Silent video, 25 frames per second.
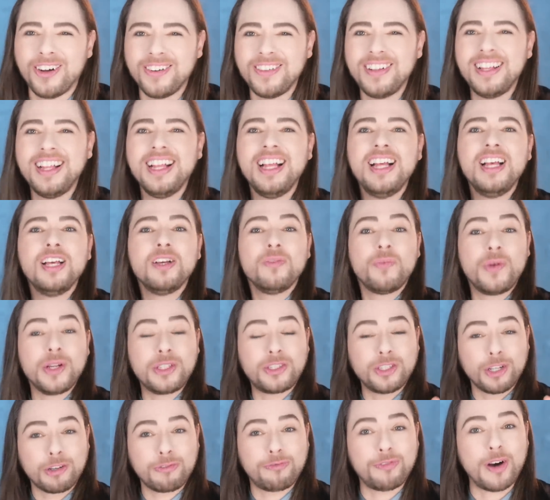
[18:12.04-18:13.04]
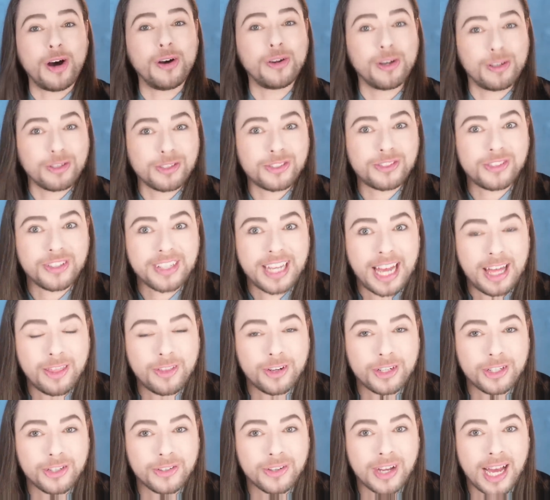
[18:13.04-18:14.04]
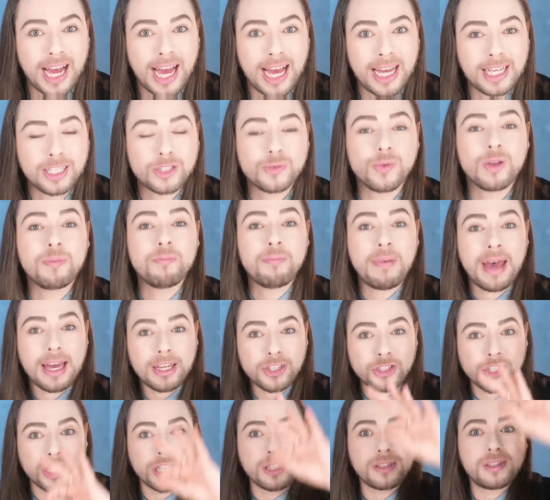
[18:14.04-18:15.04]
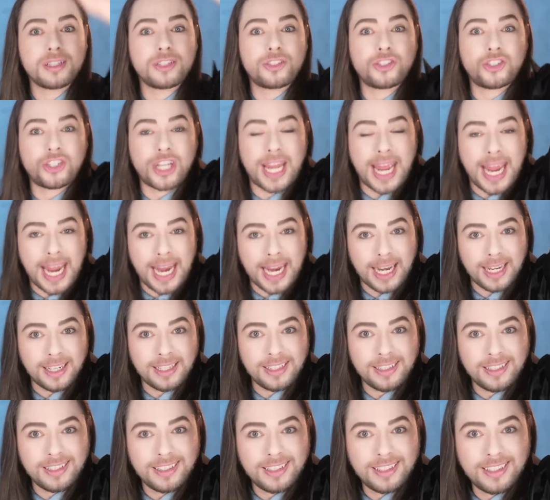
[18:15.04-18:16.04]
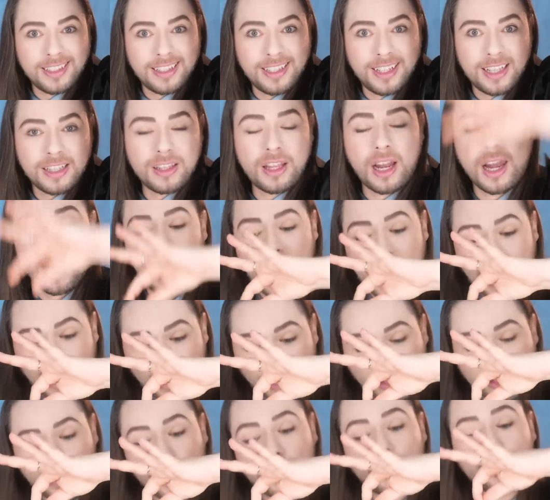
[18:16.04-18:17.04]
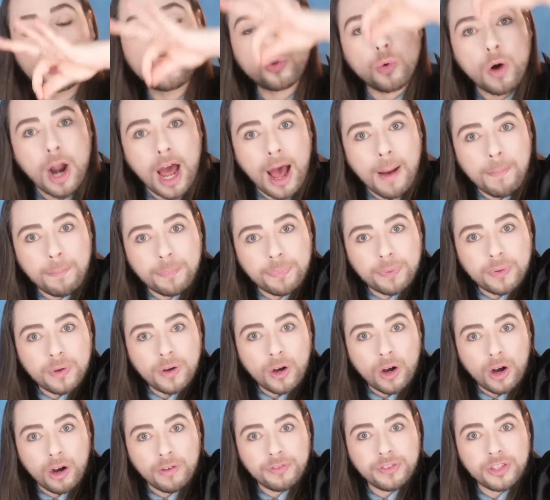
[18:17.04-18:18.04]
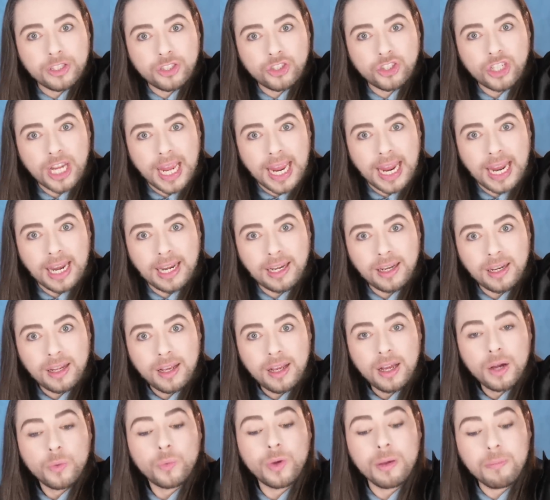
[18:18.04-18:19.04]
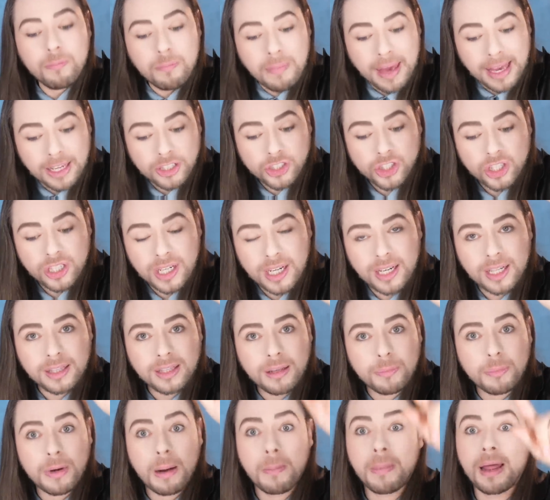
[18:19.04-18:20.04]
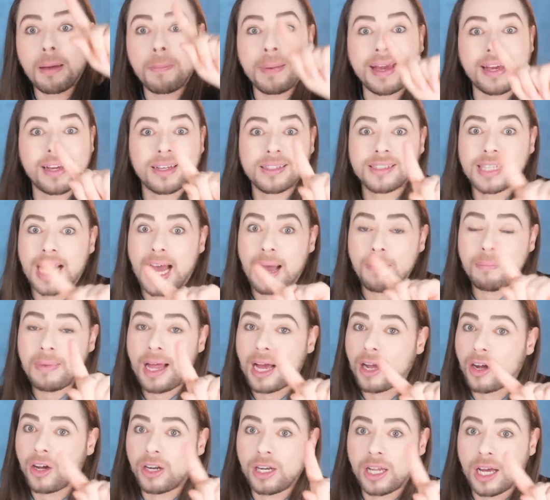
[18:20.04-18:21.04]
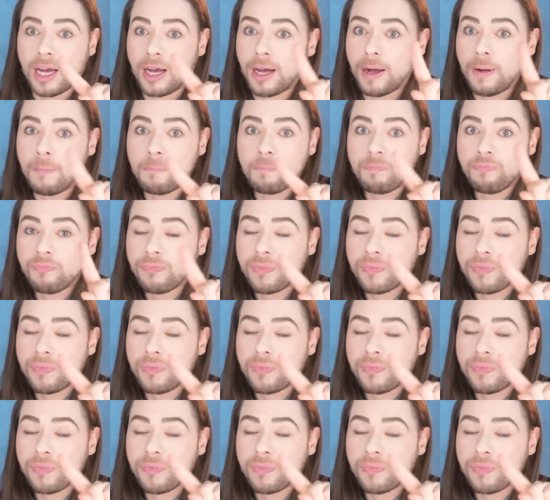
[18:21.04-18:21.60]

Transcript: off. we took photos together, you guys. We measured the chain, the length, the drop of the chain. We measured it in the, but I'm like, because I'm not gonna